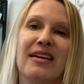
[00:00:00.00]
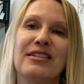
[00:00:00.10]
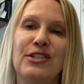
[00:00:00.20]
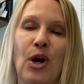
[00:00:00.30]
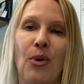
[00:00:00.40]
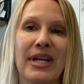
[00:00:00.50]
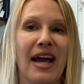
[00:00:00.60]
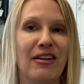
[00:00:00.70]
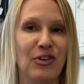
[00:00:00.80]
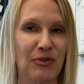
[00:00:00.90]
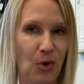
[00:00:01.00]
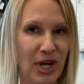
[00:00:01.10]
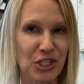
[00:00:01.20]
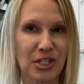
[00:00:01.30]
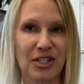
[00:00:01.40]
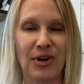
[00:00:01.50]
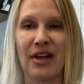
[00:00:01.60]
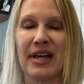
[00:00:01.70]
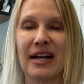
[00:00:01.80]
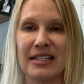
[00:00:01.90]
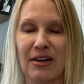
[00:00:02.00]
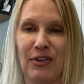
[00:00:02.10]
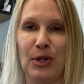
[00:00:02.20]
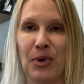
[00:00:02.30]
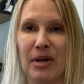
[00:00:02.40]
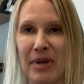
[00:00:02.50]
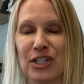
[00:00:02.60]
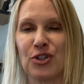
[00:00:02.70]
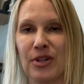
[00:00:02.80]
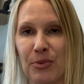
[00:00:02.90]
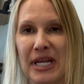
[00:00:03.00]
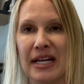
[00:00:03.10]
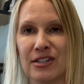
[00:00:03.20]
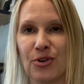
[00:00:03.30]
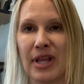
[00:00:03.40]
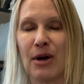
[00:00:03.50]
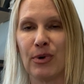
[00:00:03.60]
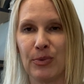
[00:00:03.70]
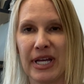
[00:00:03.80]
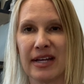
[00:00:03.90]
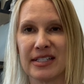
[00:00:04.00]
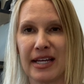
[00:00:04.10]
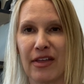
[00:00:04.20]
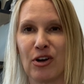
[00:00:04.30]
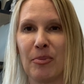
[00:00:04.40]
So again, if you have questions around that, I definitely want to make sure that we answer that when we get together,